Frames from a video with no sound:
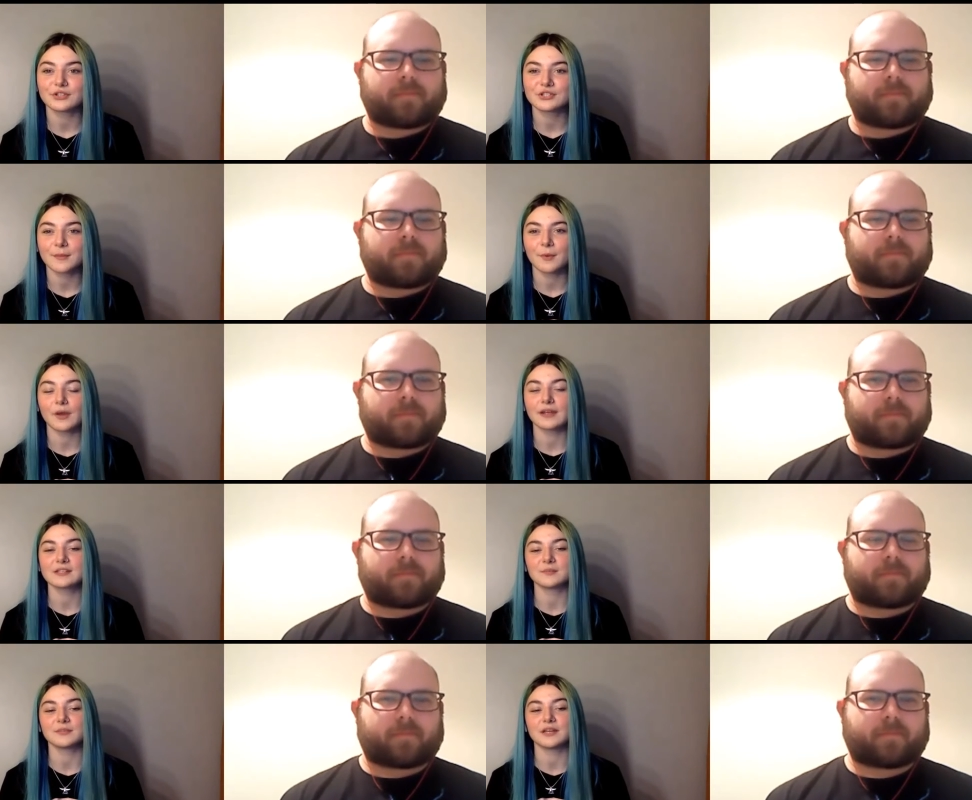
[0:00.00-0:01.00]
Speaker 1: the first time, I
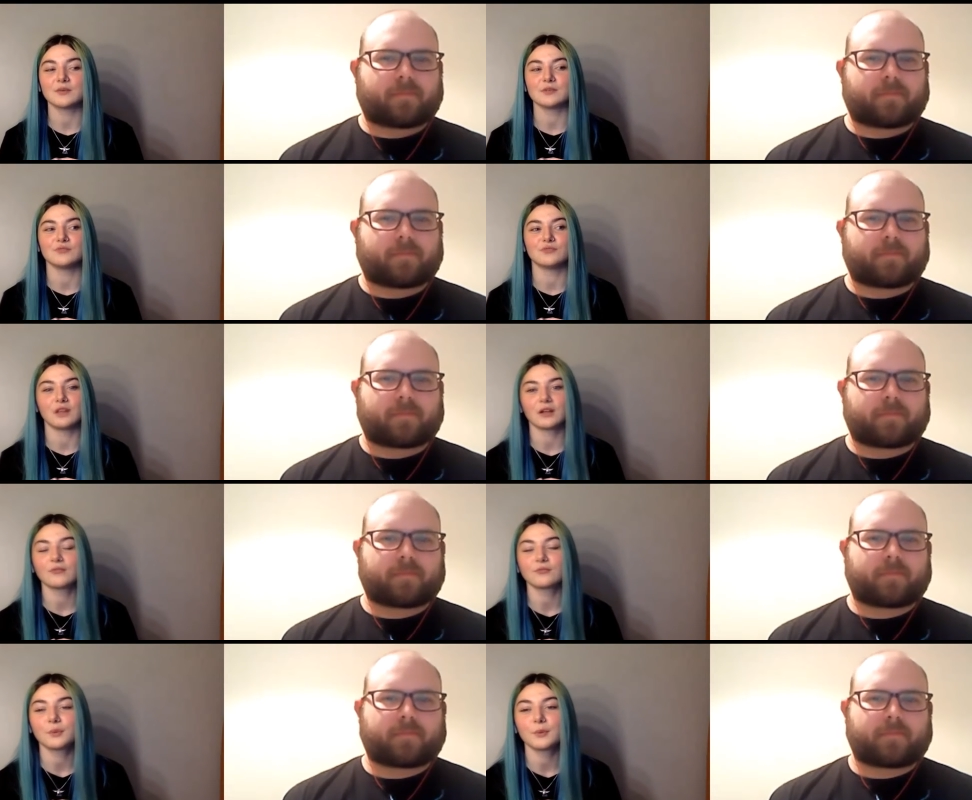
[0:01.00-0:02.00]
wanted somebody that I was really
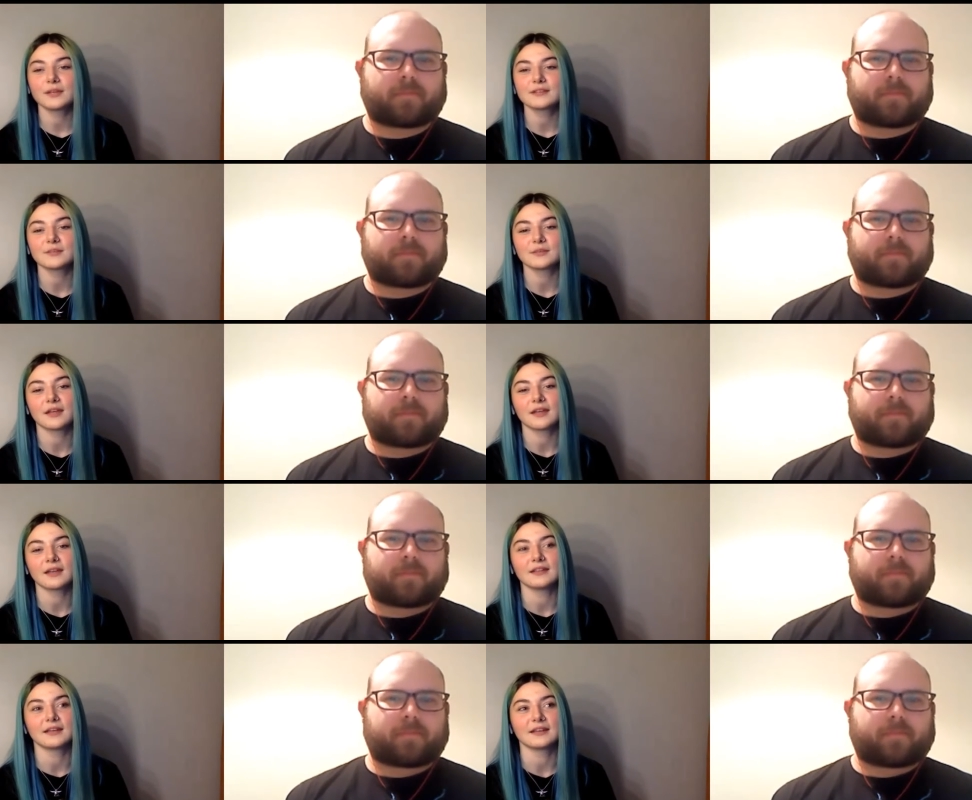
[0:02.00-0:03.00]
comfortable with, somebody
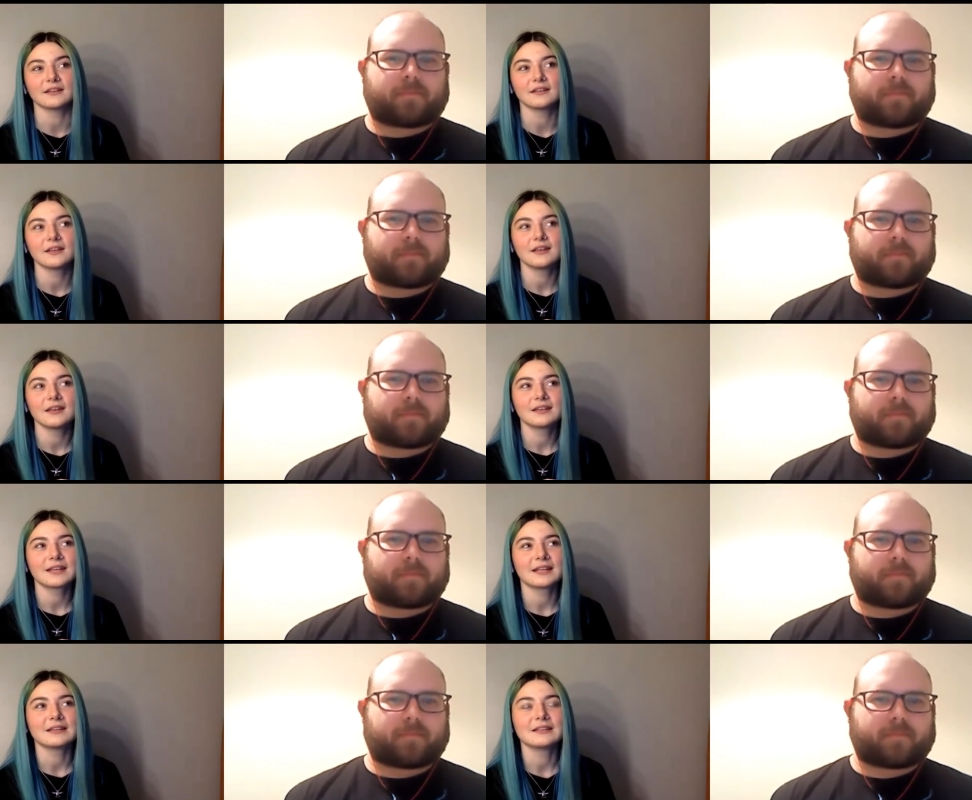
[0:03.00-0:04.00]
that could
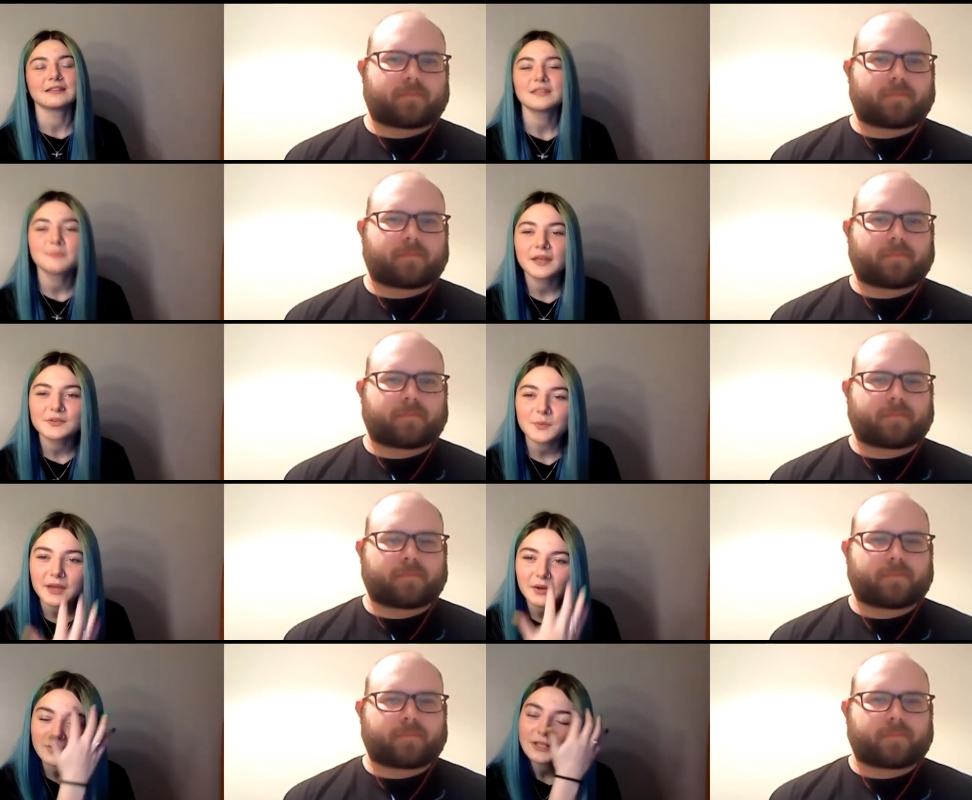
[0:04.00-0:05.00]
kind of lead me as
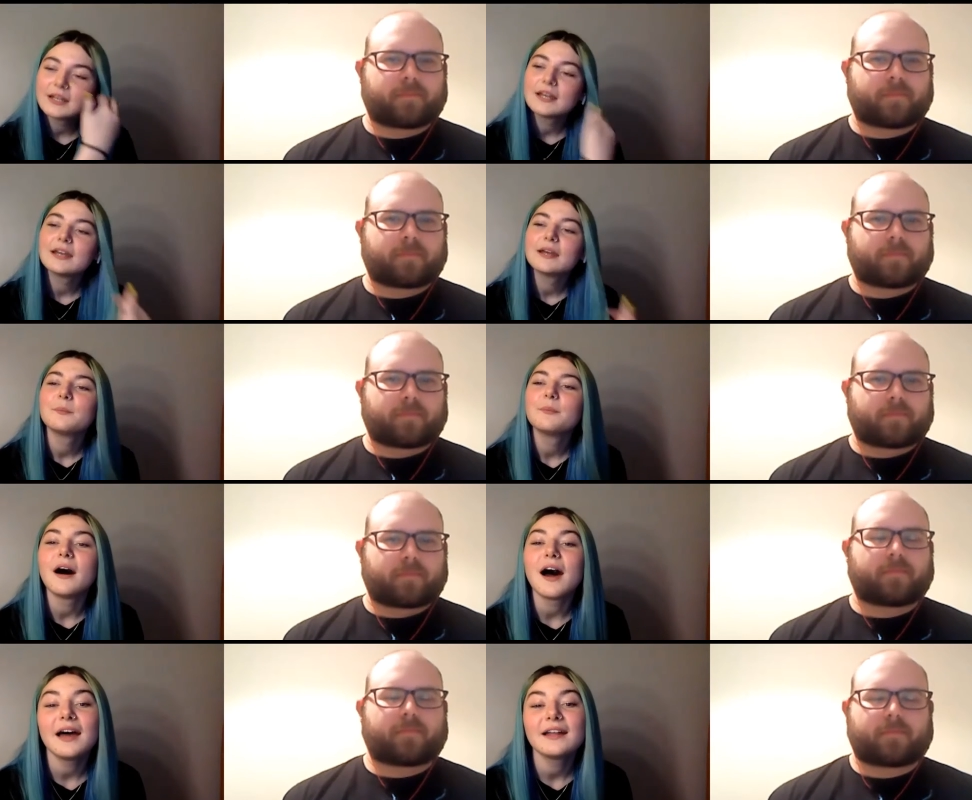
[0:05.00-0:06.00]
well.
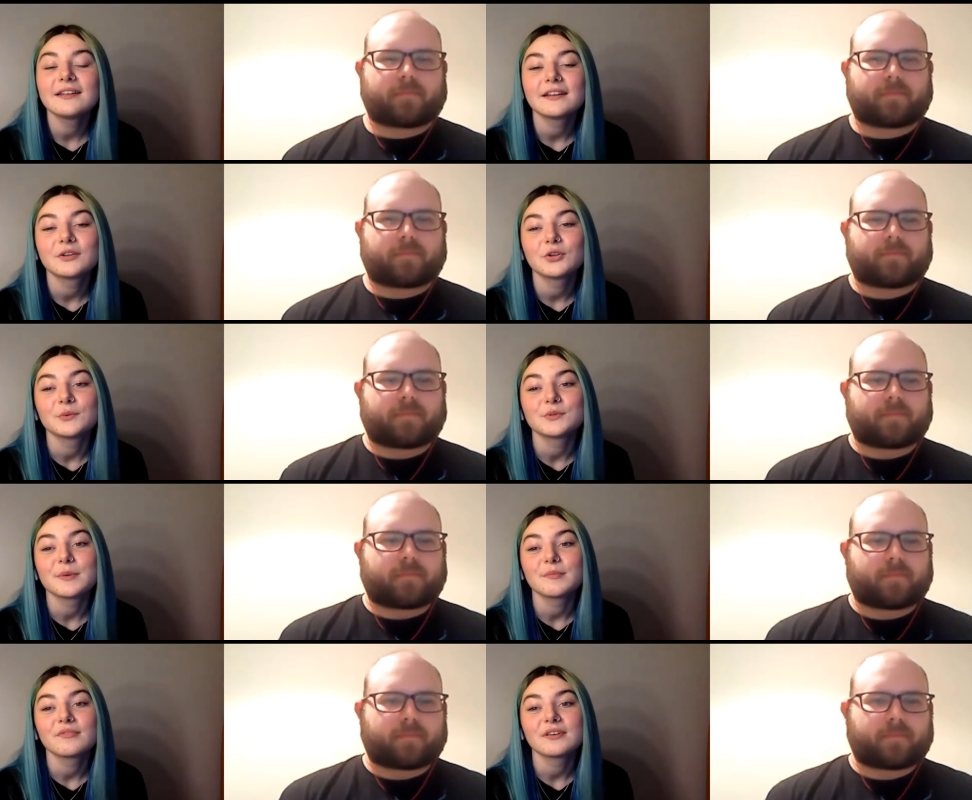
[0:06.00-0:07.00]
But I had no idea who I was
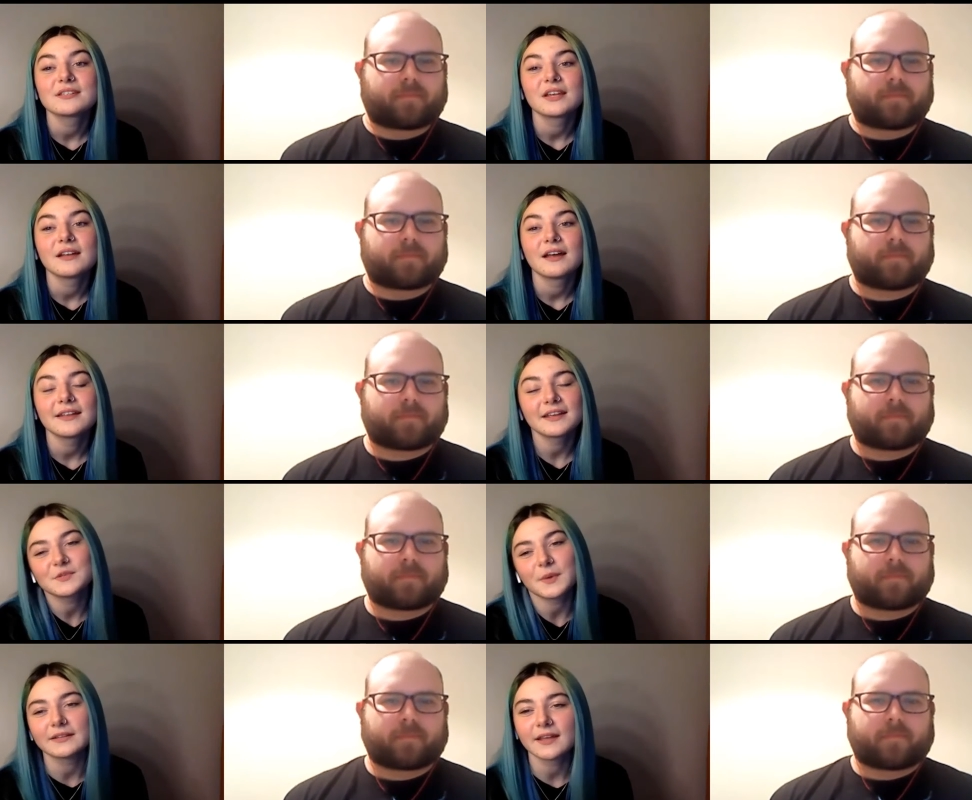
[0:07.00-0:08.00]
meant to be facing. I
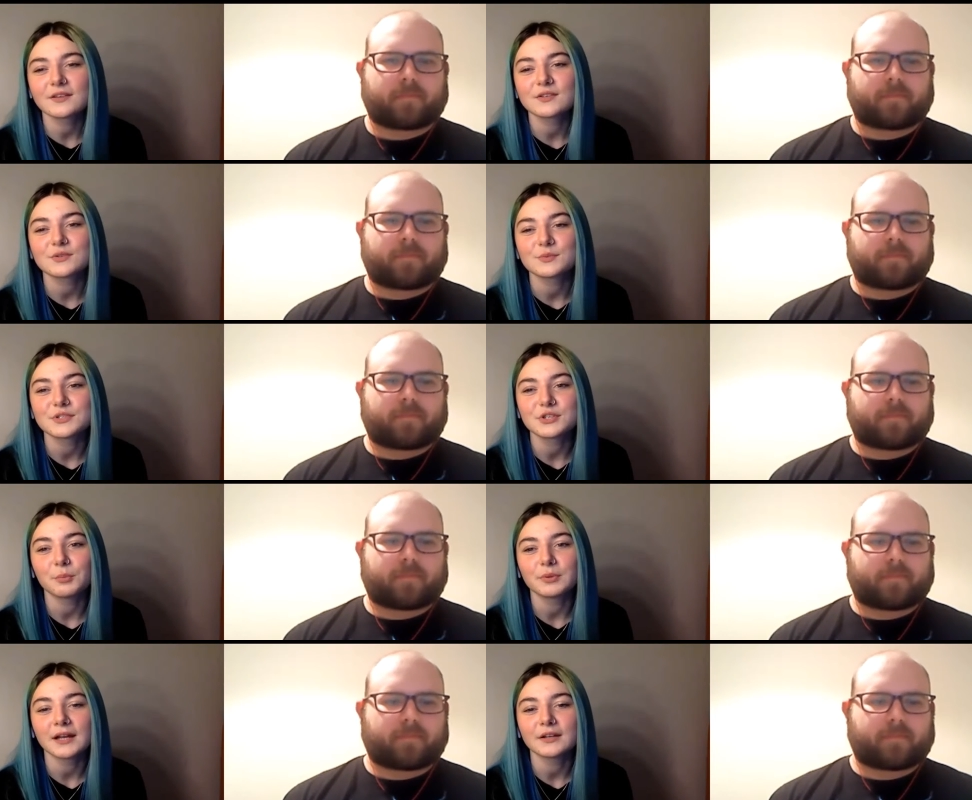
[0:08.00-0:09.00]
think it's my tails because we're
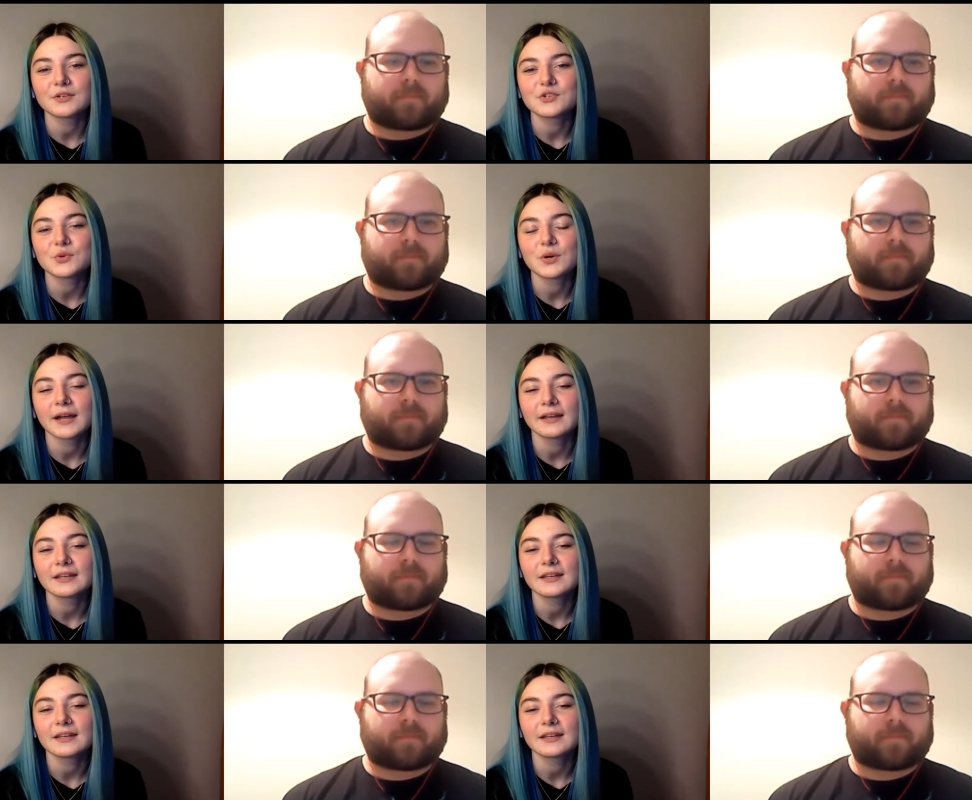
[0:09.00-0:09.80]
still planning my show, I